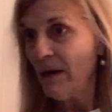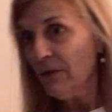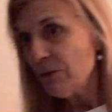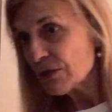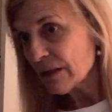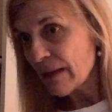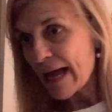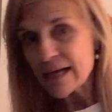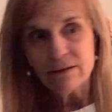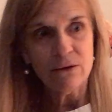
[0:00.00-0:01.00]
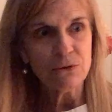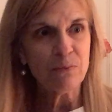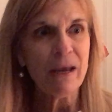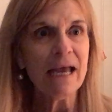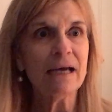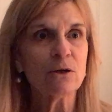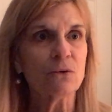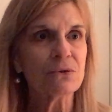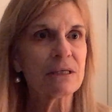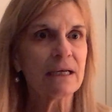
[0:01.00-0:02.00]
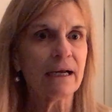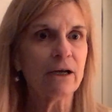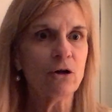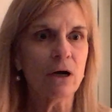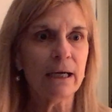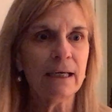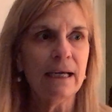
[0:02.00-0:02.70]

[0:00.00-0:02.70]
those panels that I got,